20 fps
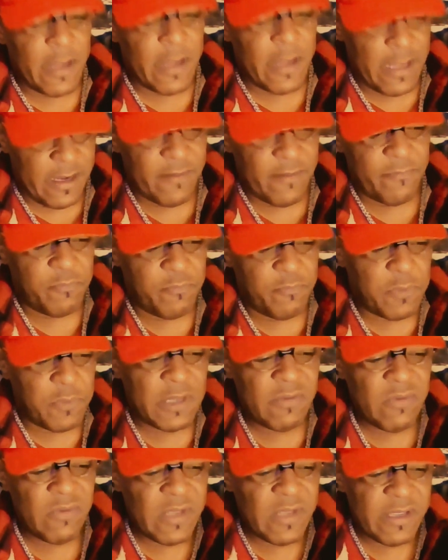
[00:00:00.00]
And
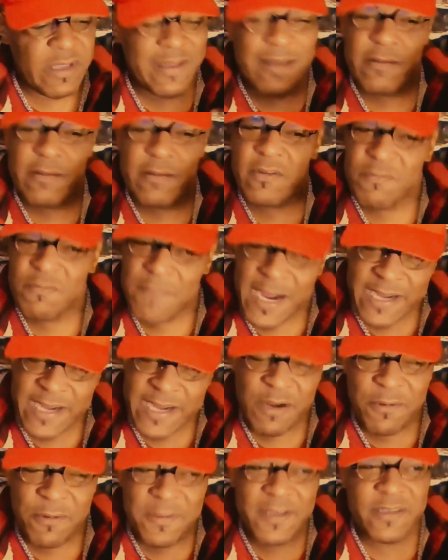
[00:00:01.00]
you might
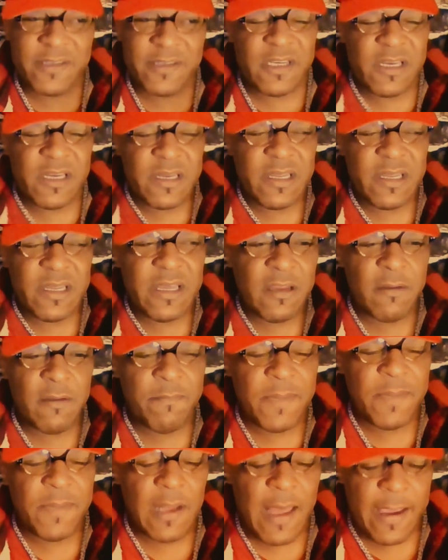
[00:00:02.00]
know this shit.
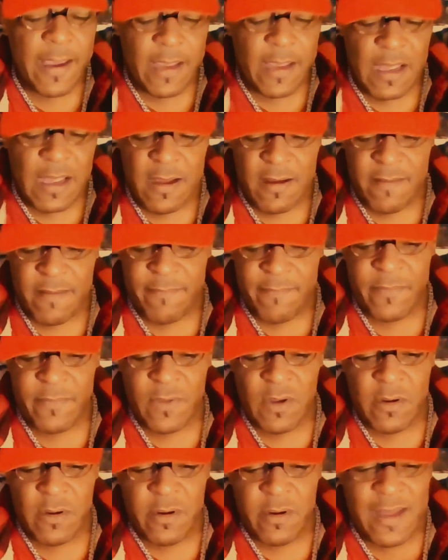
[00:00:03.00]
It'd be like, I'm
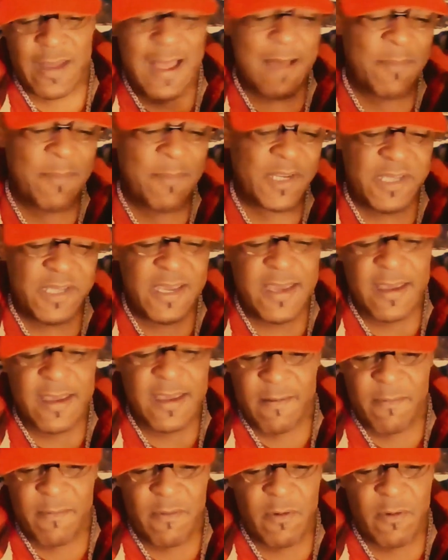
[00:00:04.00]
a dick.